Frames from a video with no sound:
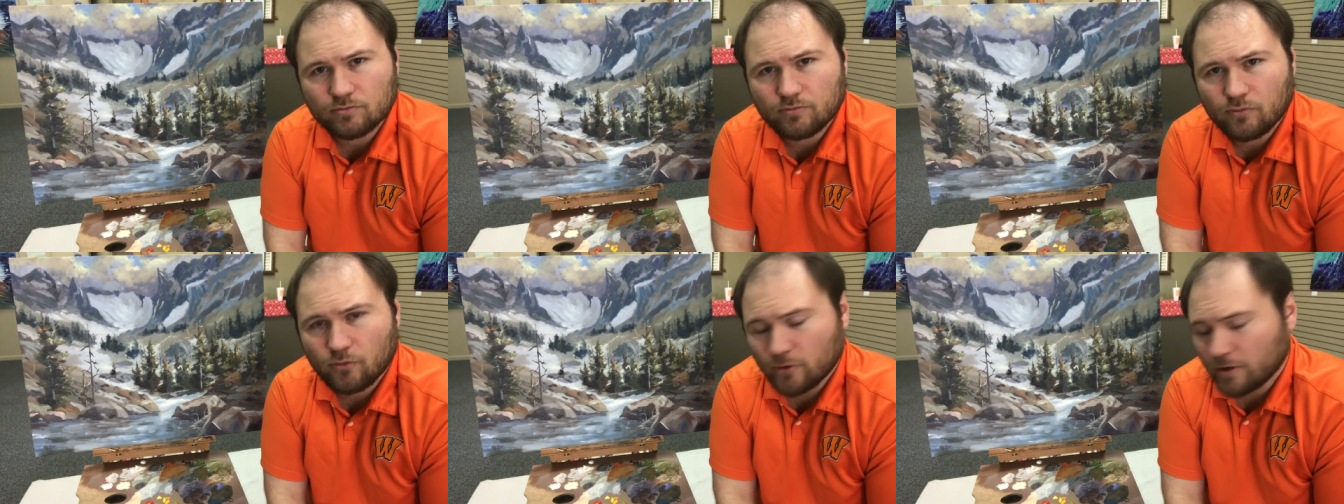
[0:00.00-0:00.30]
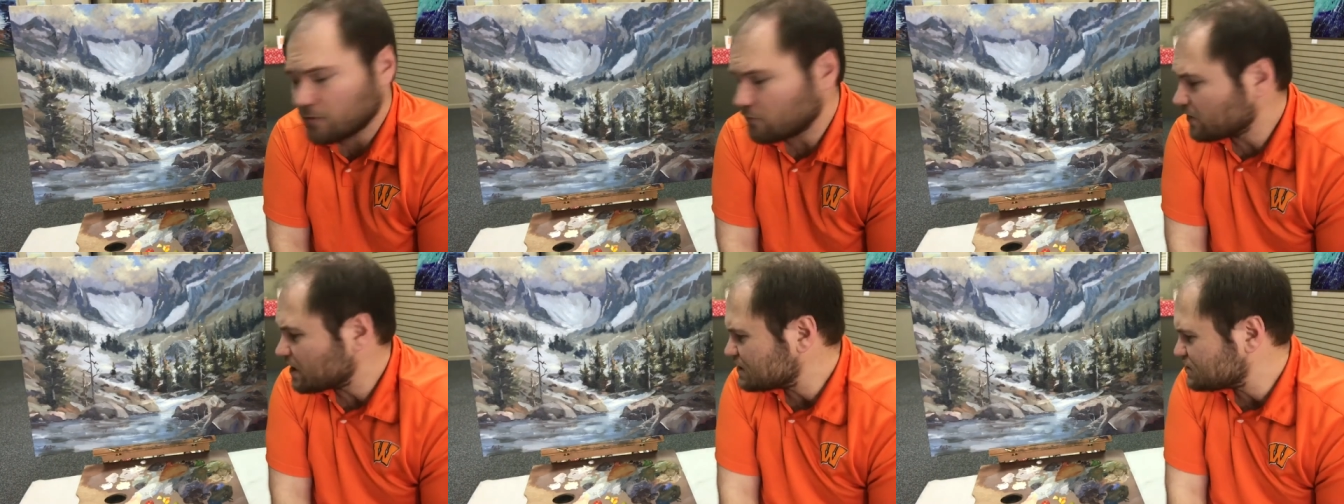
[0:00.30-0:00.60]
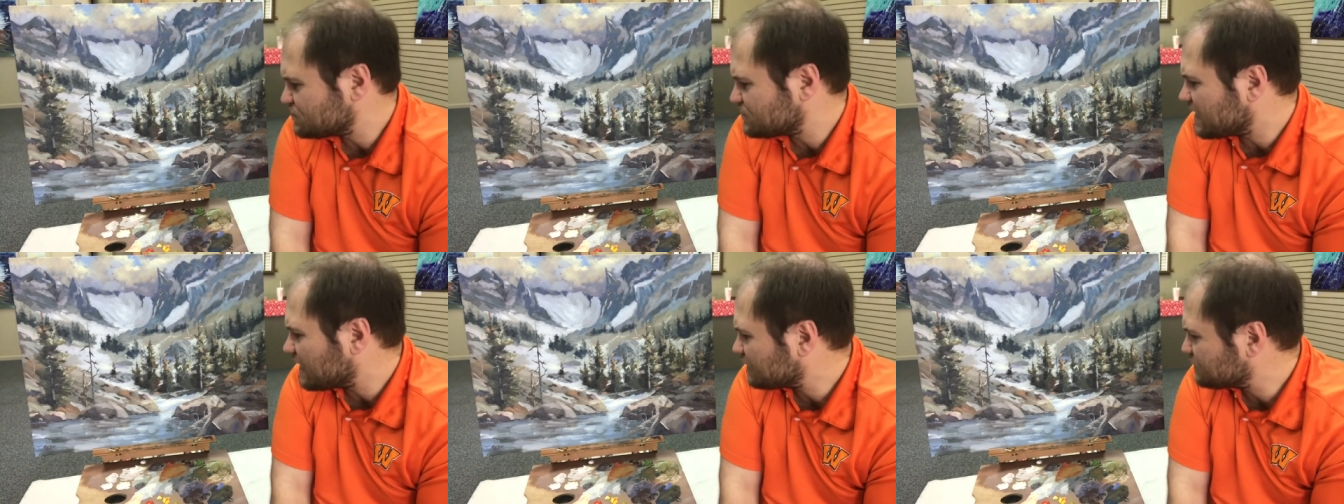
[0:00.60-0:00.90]
Pretty
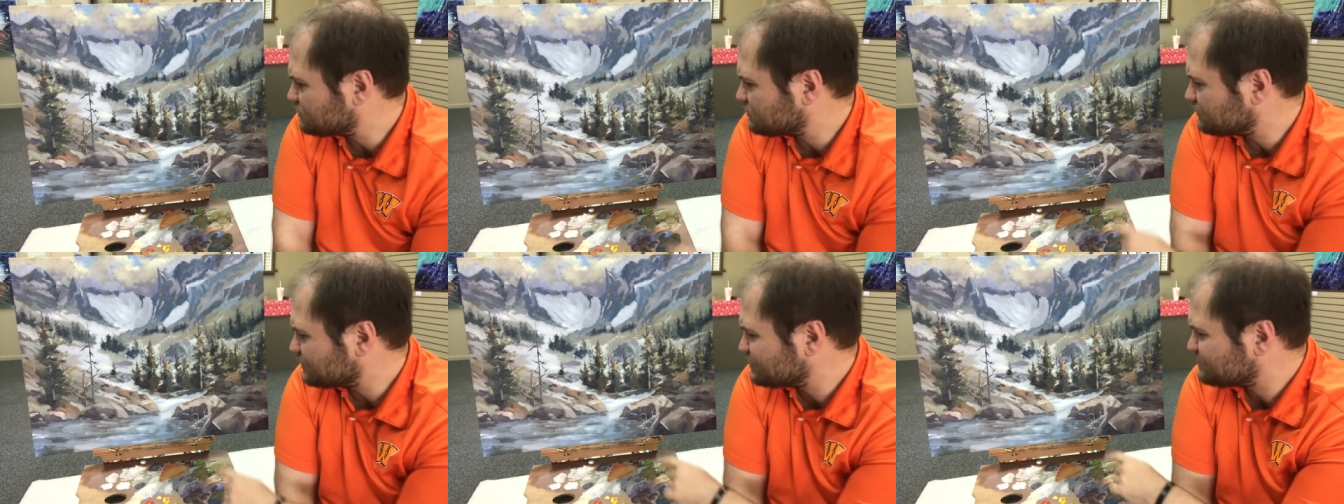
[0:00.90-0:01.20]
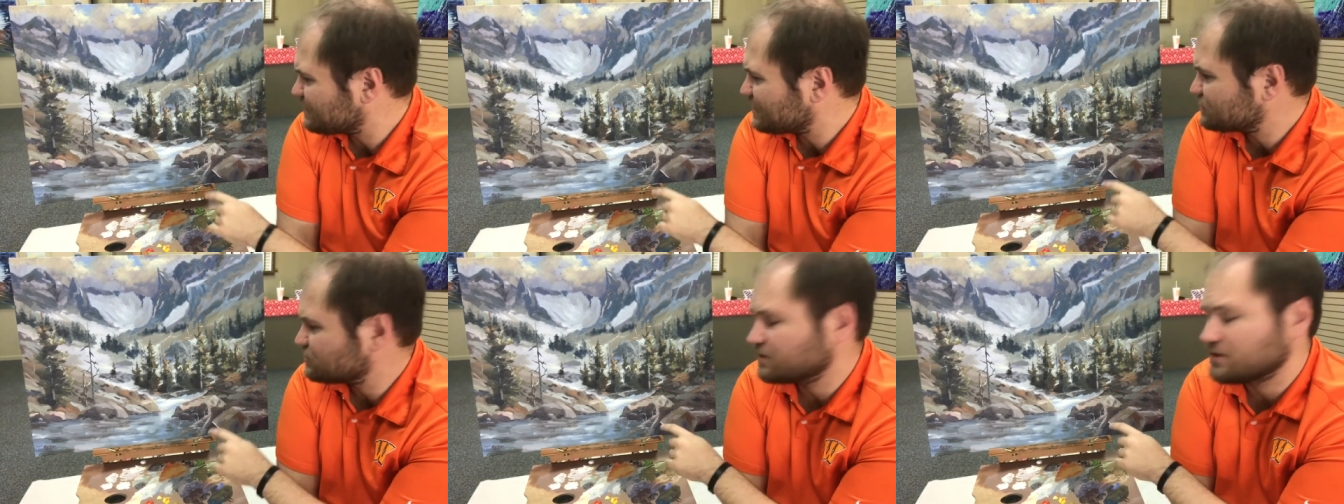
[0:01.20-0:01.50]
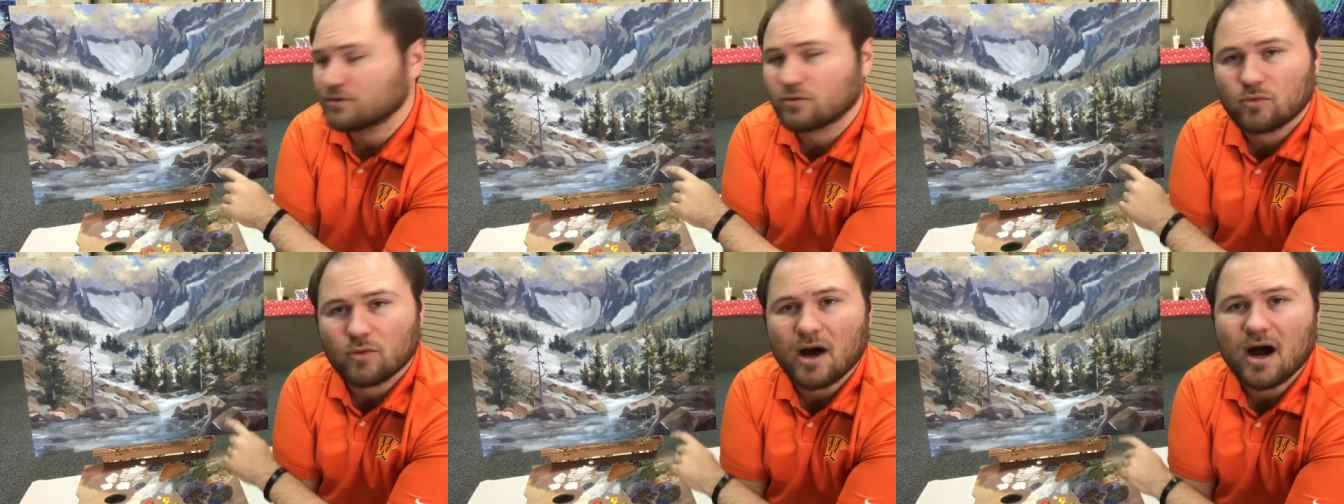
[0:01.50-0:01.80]
rich texture, especially
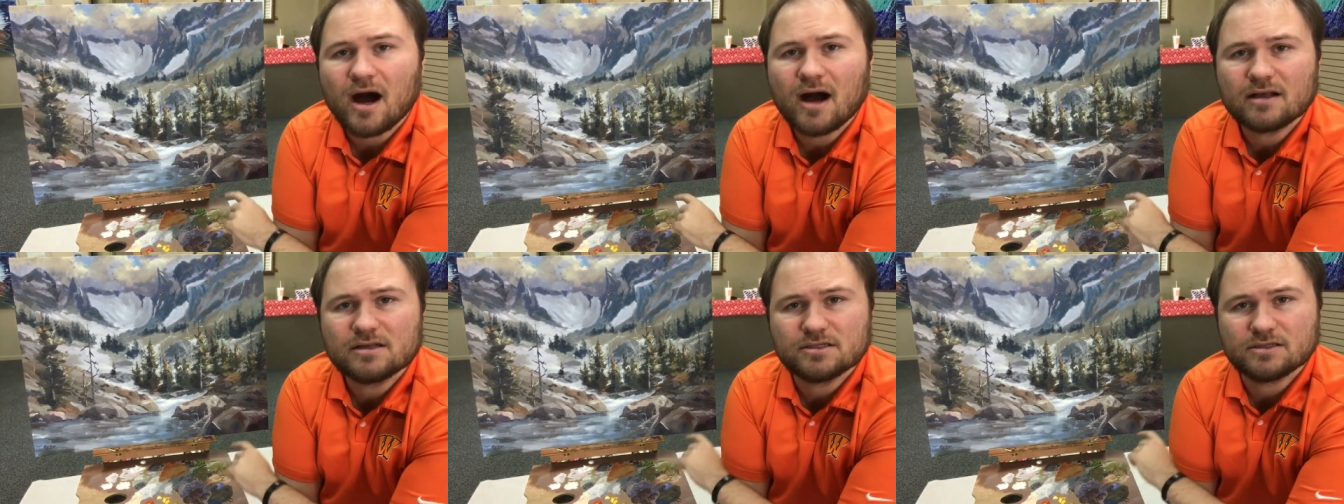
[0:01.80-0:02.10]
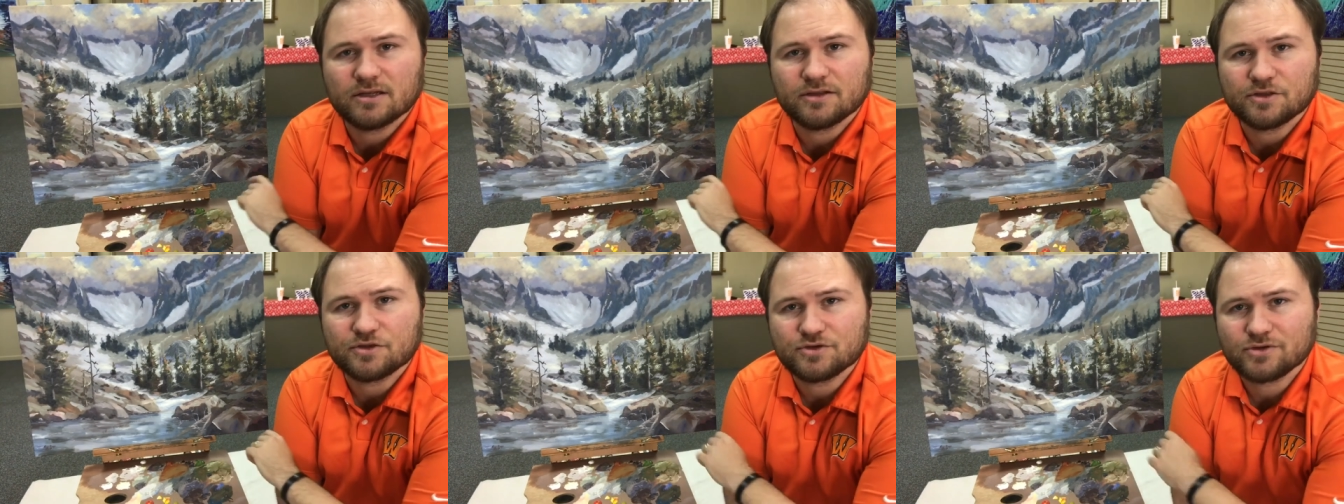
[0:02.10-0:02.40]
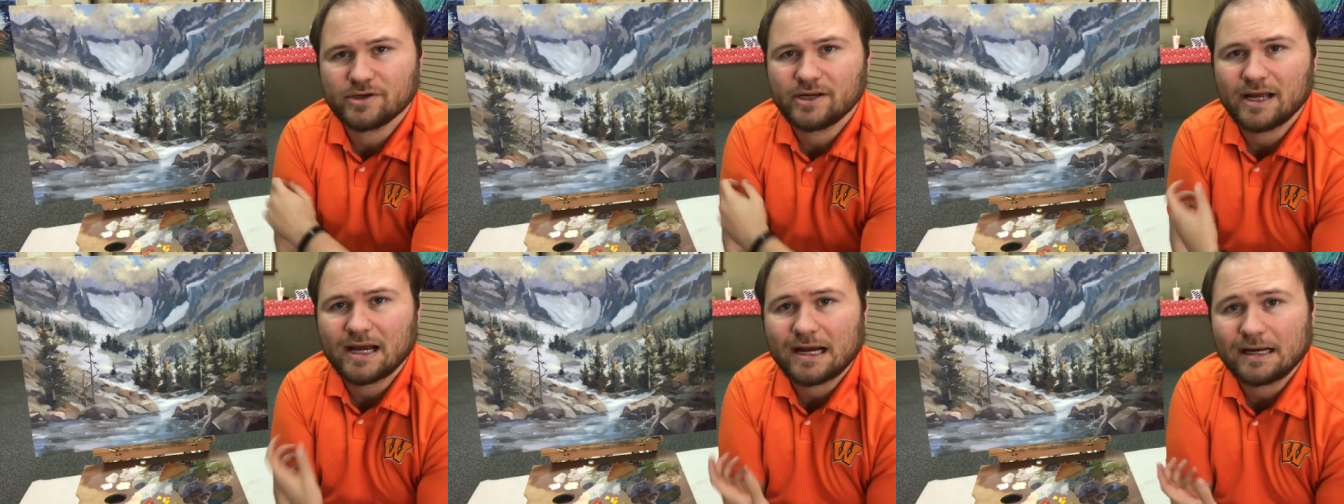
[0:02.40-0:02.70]
in the rocks and in the
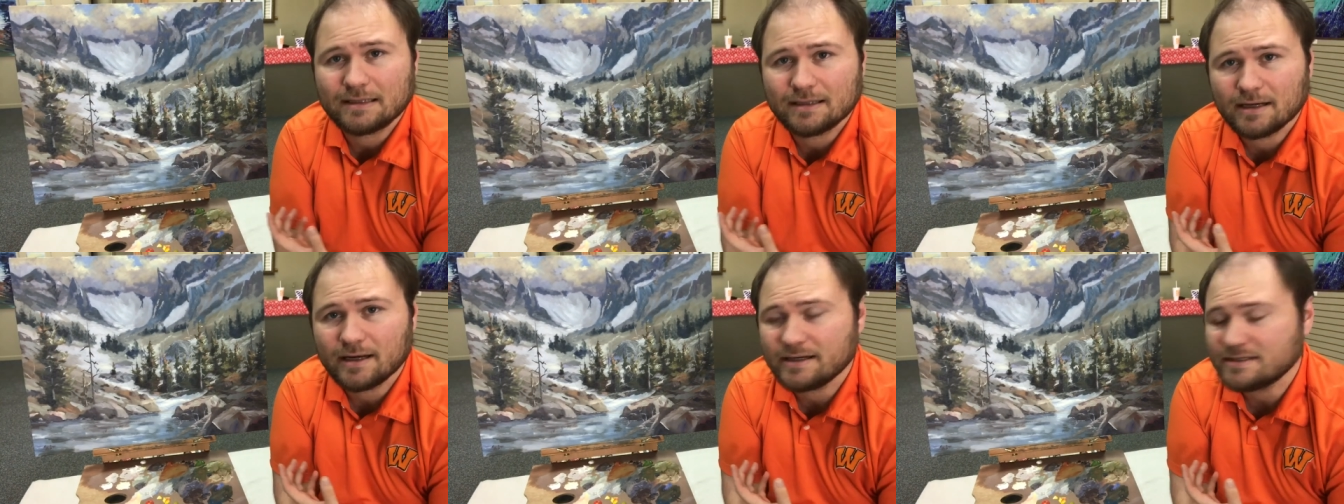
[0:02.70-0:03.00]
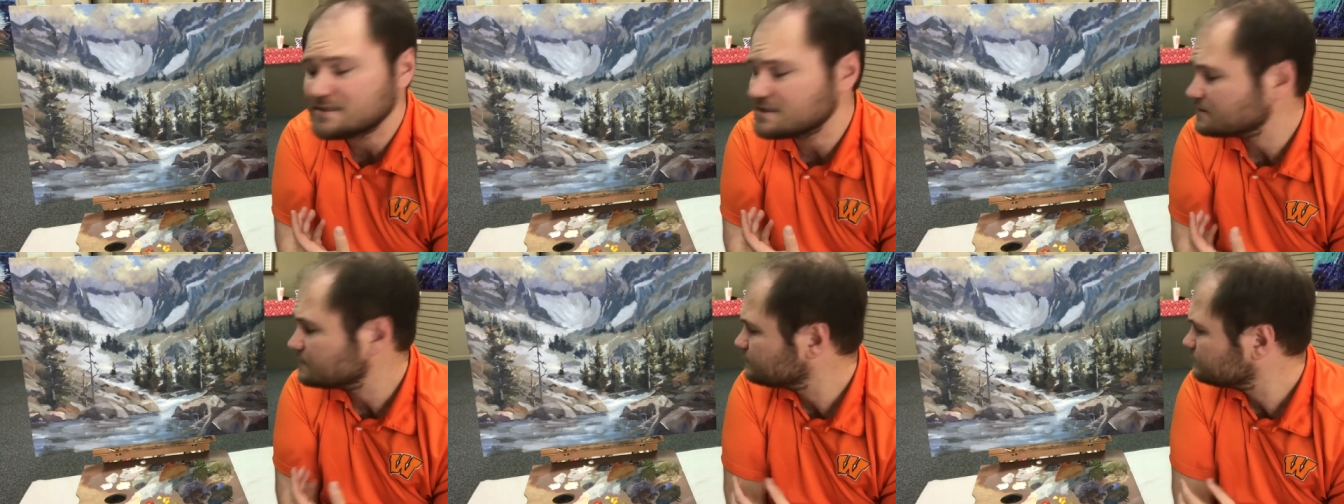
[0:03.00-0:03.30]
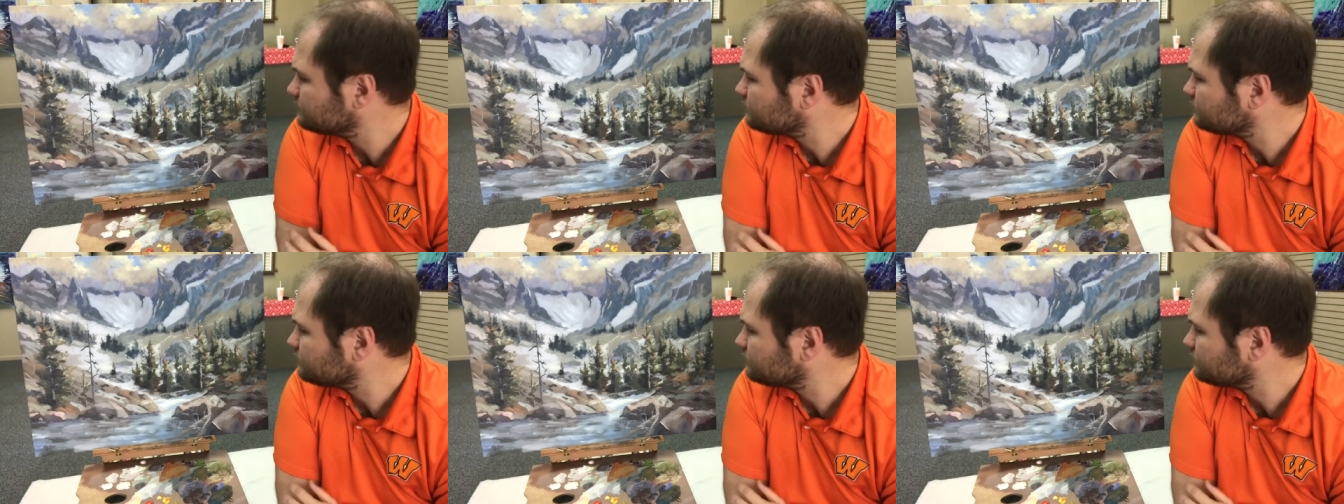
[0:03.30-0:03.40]
tree highlights.